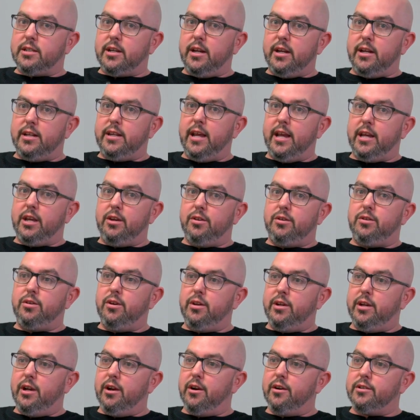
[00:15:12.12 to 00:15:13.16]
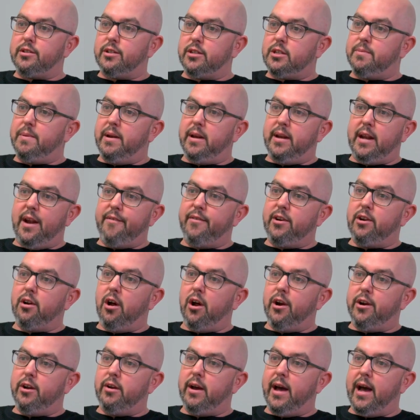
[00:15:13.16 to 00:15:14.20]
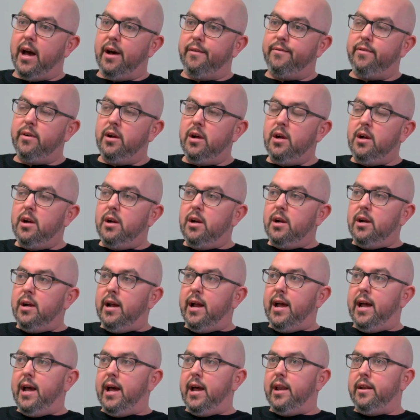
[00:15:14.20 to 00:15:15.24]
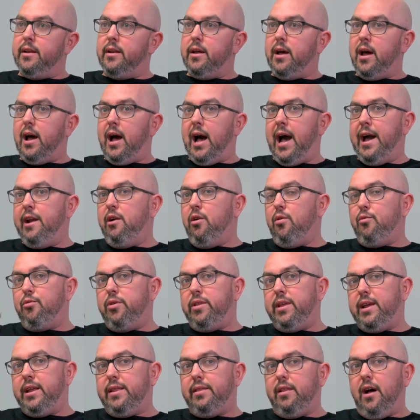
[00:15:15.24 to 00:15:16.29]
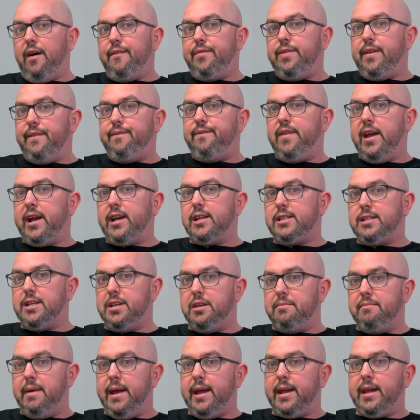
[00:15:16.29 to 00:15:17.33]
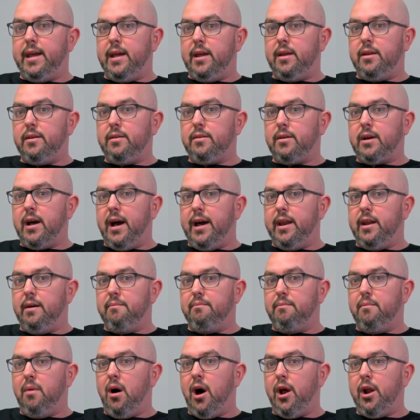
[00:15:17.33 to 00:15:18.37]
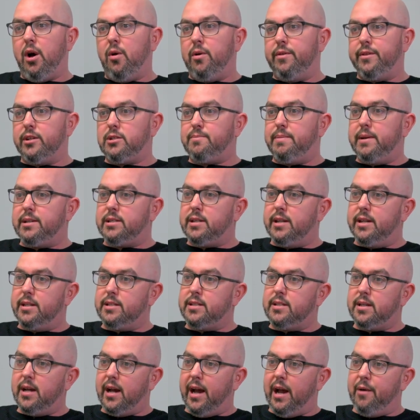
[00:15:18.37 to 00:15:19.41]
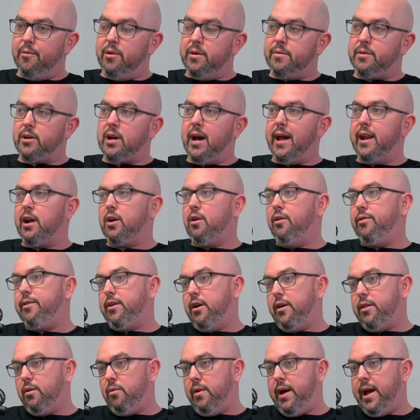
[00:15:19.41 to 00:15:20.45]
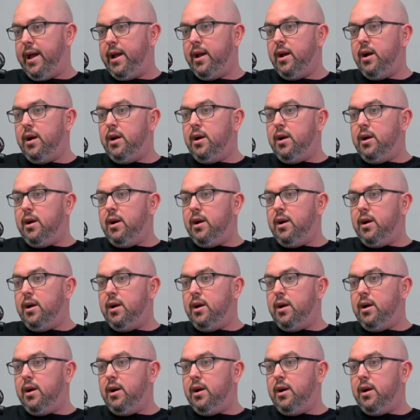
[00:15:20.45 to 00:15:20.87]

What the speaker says: going to take you 2 years of spending every dollar you have. And I don't really love the fake it till you make it kind of motto in this business. I would kind of go the other way.